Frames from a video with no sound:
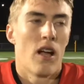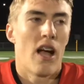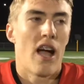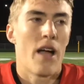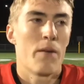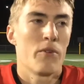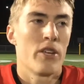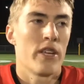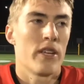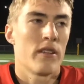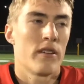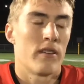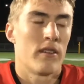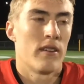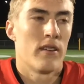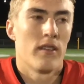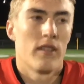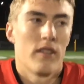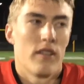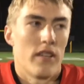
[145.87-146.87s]
I mean,
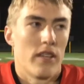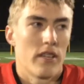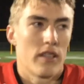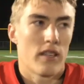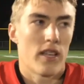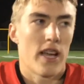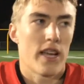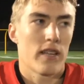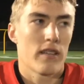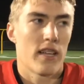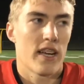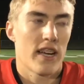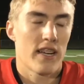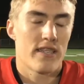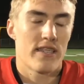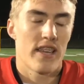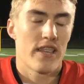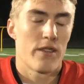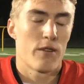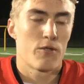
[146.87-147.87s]
like I
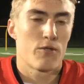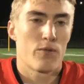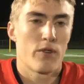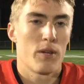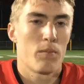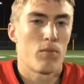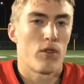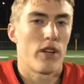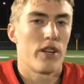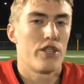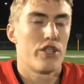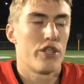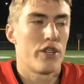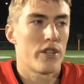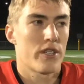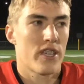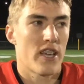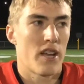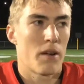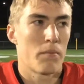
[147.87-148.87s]
said, those read plays, you
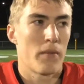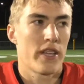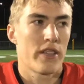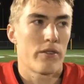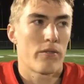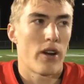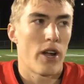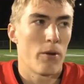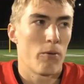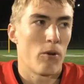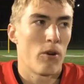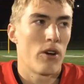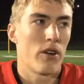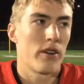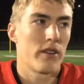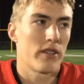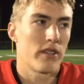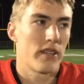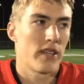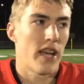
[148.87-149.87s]
just got to make the right
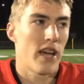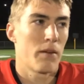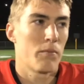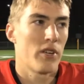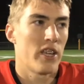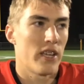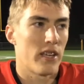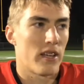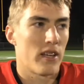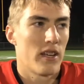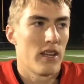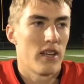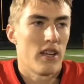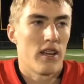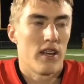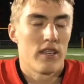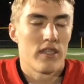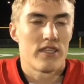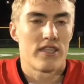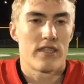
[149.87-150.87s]
one.
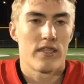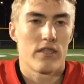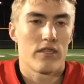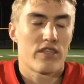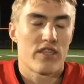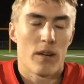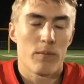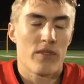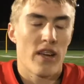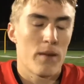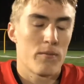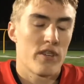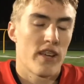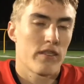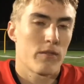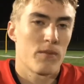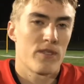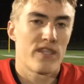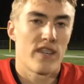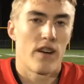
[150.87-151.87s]
Sometimes you
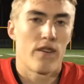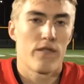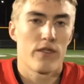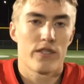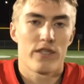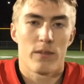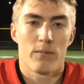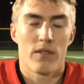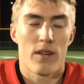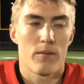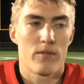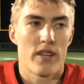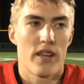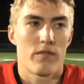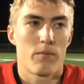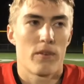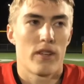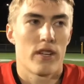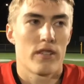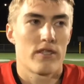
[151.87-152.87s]
have to be selfish. Sometimes you
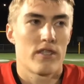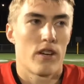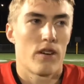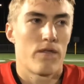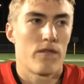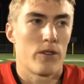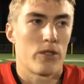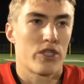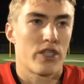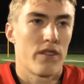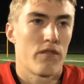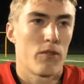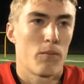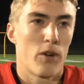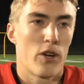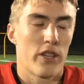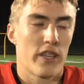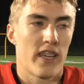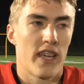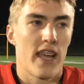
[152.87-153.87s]
have to be unselfish. Giving the
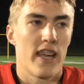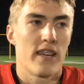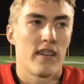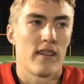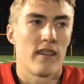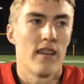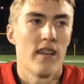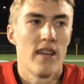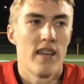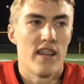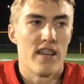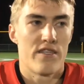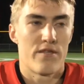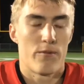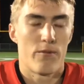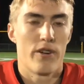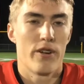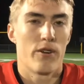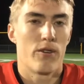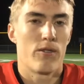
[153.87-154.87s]
ball to Caden is
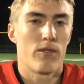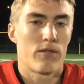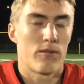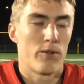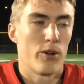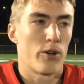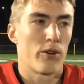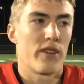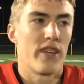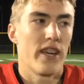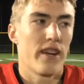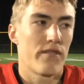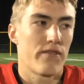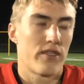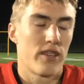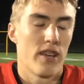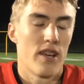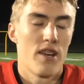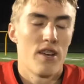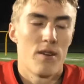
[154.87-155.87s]
a real, real gift
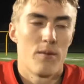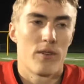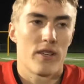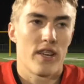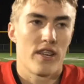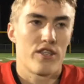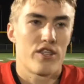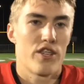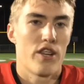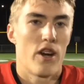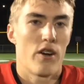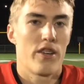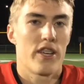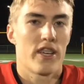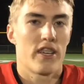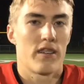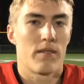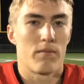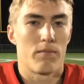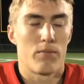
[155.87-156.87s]
because, you know, he
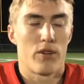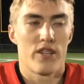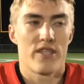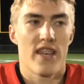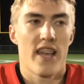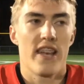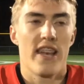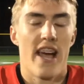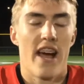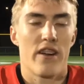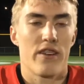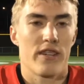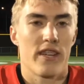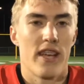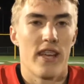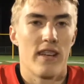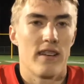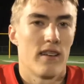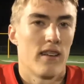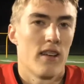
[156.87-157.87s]
can put his head down and
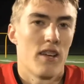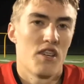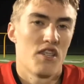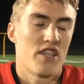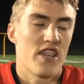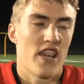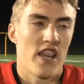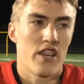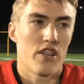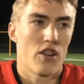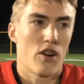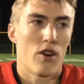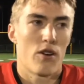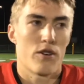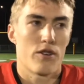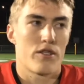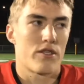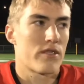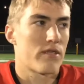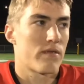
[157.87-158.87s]
get 10
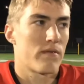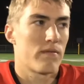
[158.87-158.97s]
yards